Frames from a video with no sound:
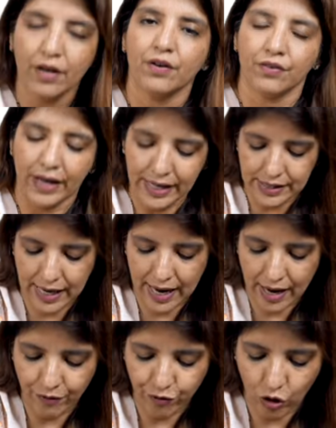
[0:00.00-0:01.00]
right
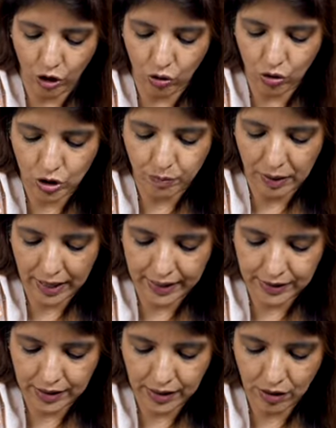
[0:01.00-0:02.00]
uh, followed by
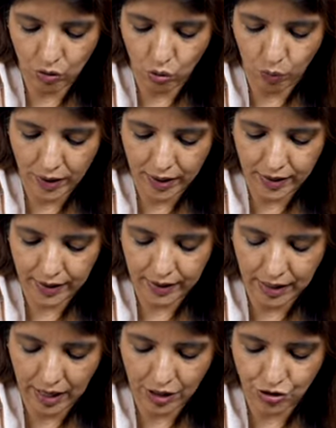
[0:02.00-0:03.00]
the ovarian
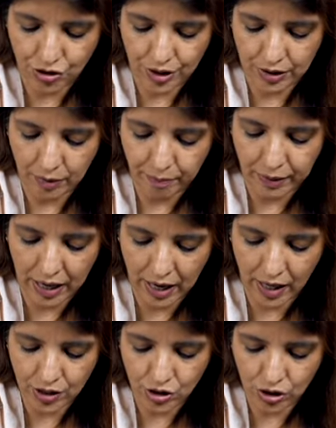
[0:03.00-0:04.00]
artery the
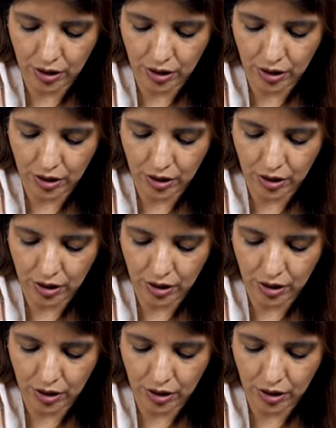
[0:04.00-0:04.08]
branch